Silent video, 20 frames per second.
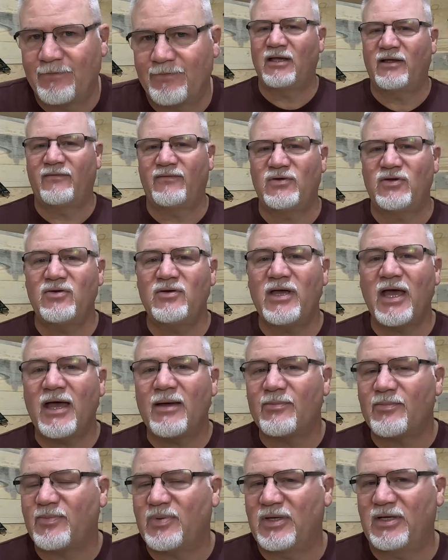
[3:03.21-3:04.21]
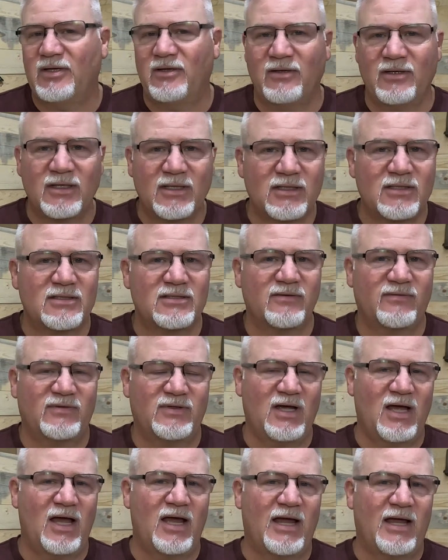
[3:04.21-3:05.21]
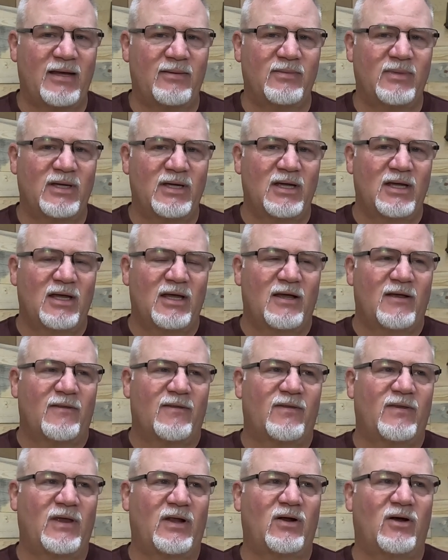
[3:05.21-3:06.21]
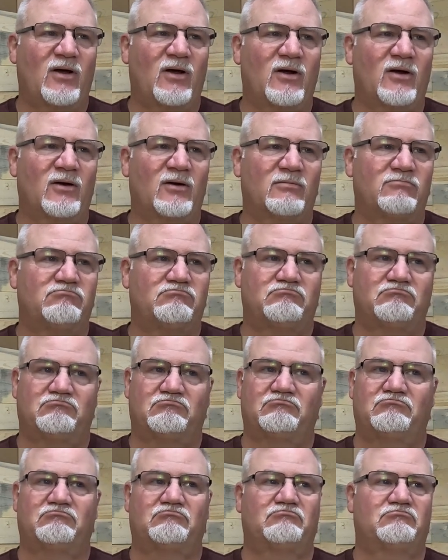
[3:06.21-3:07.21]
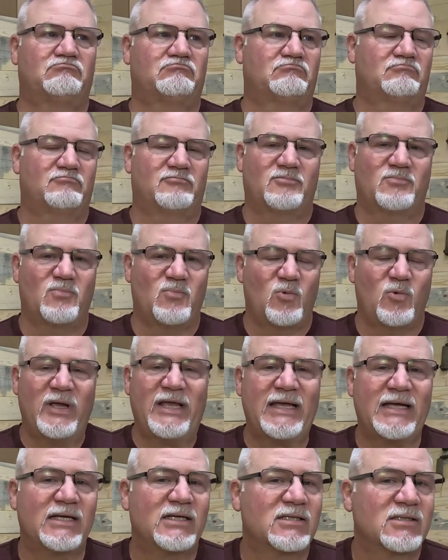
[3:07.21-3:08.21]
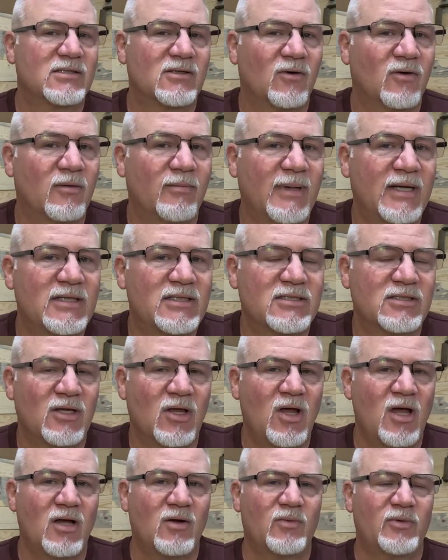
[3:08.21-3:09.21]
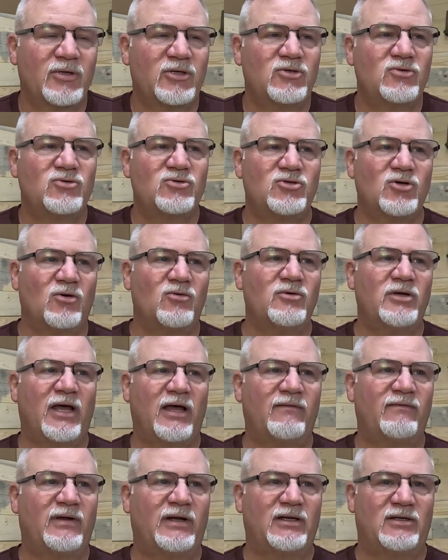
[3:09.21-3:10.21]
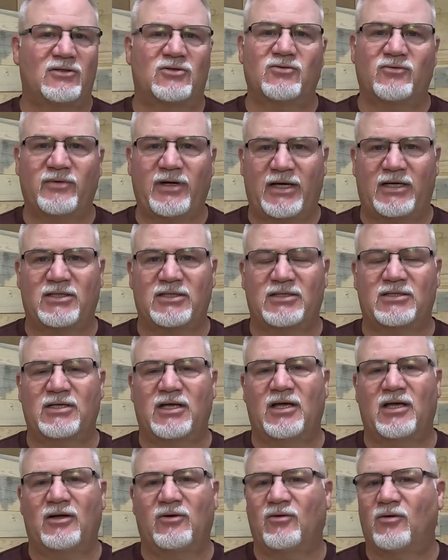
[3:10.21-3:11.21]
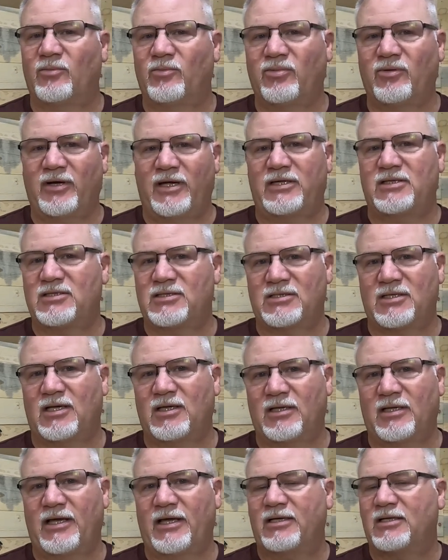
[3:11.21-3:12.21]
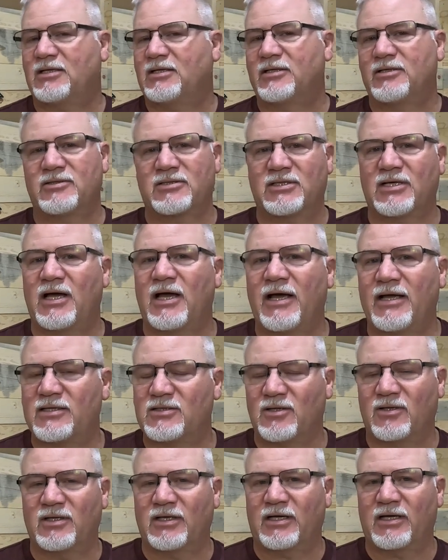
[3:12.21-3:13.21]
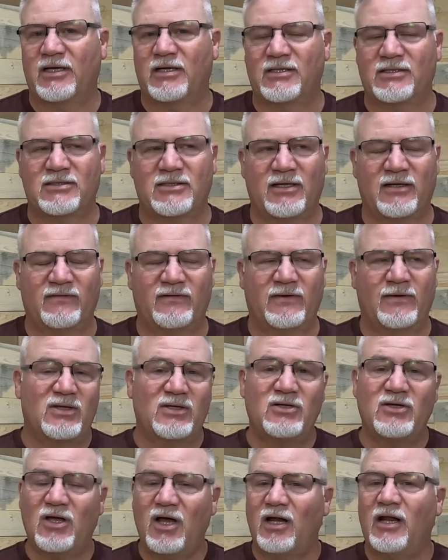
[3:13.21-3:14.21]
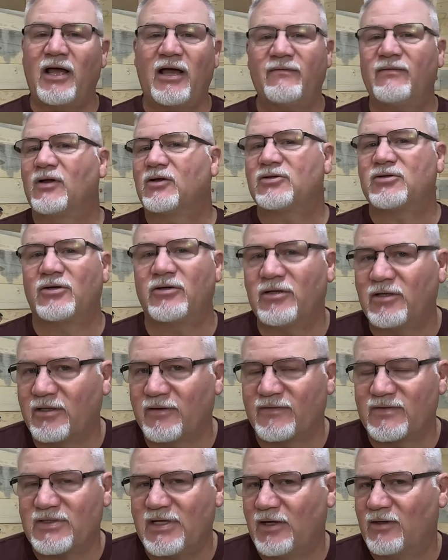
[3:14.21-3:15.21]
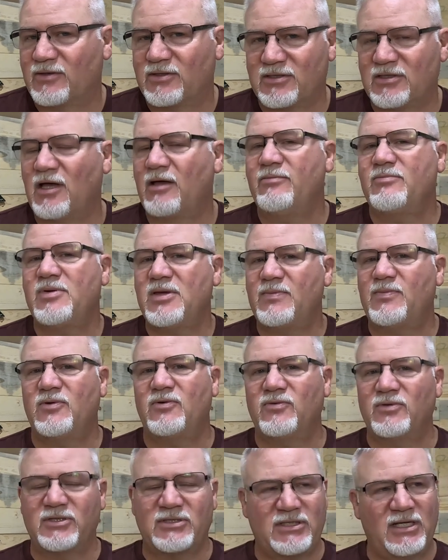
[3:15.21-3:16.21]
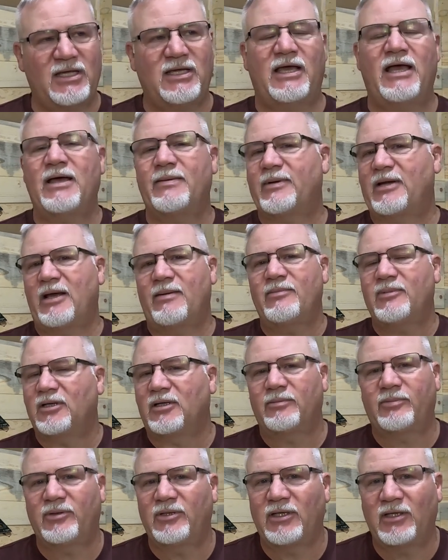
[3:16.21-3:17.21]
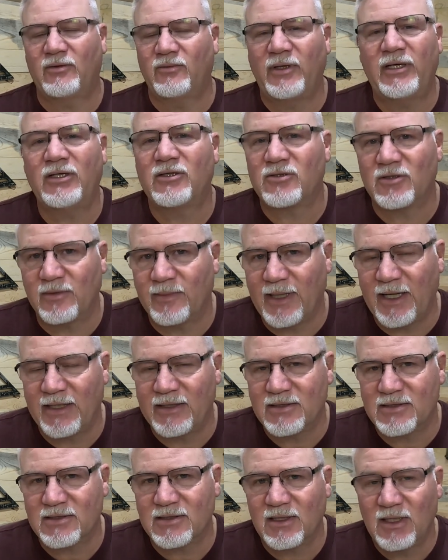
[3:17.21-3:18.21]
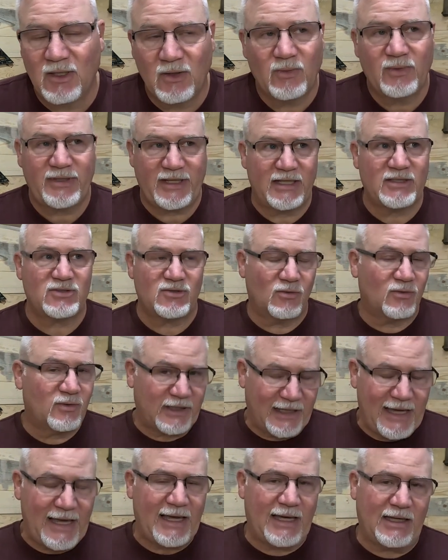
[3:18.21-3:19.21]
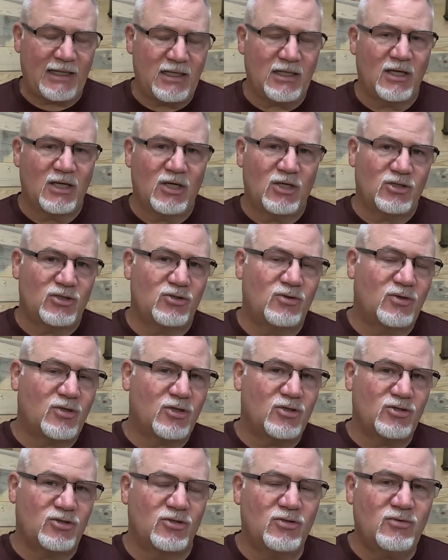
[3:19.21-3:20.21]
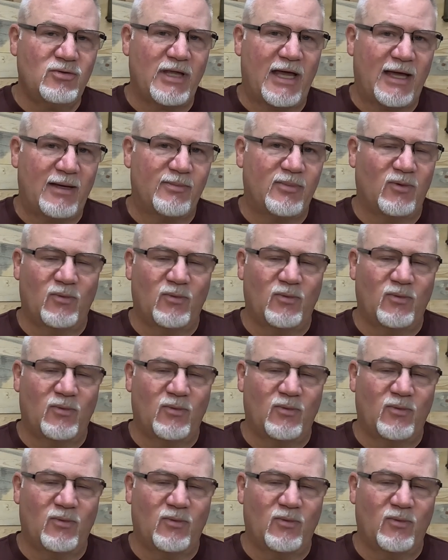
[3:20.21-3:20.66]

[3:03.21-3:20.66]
If you get periods of time that are weeks or months long where you don't have any direct sun or bright sunlight, clear skies, all that kind of stuff, then you got to have alternatives. Now, some people will say, yeah, but I'm going to put in wind turbines. Well, that's okay. You can do that.